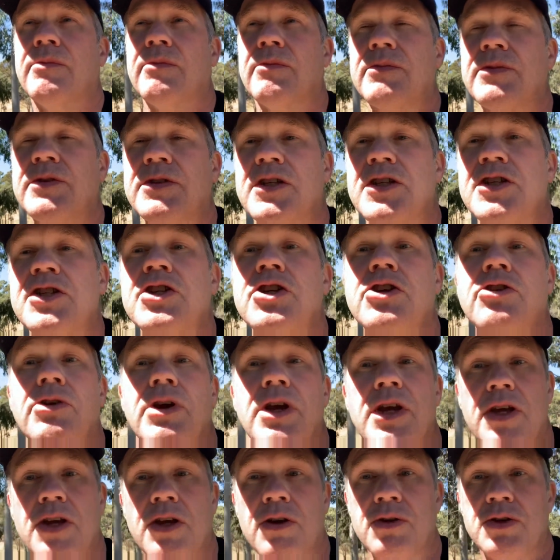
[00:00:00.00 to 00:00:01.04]

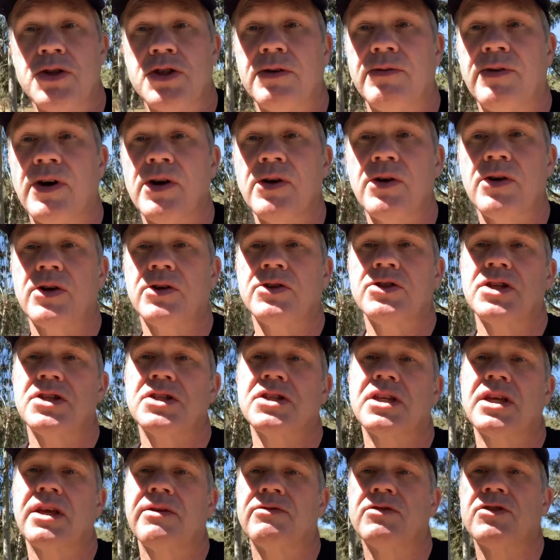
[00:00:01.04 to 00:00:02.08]
discreet use of oak just
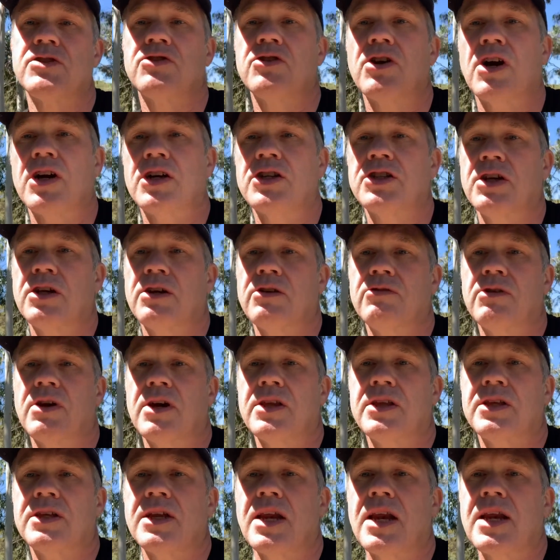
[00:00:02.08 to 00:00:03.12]
to give structure
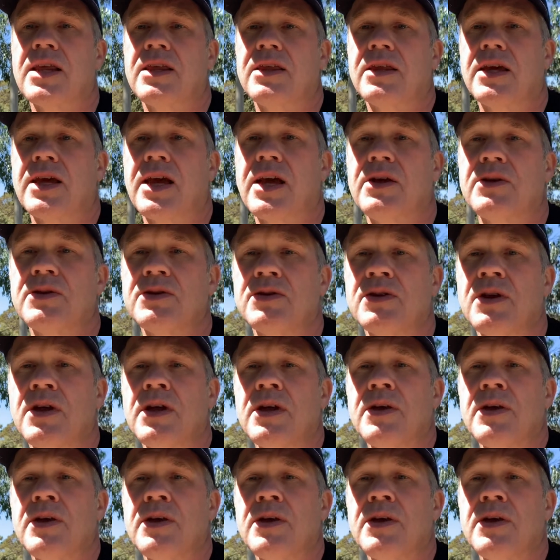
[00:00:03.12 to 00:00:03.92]
rather than anything else.